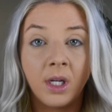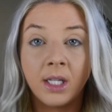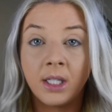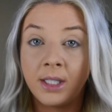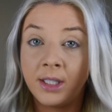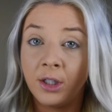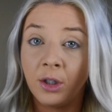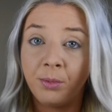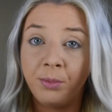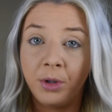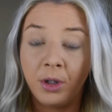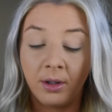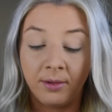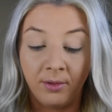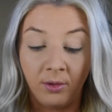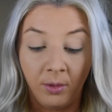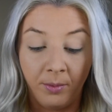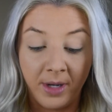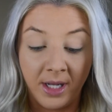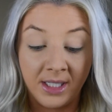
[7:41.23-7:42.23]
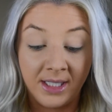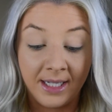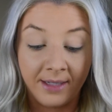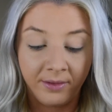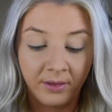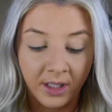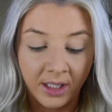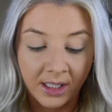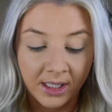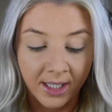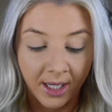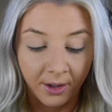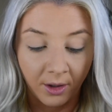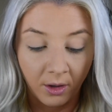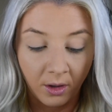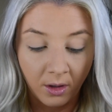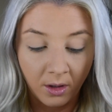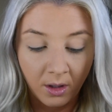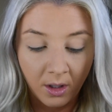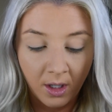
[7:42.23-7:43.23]
It's still beautiful, but it's definitely
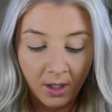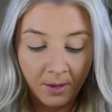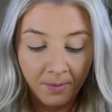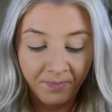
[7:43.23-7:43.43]
subtle.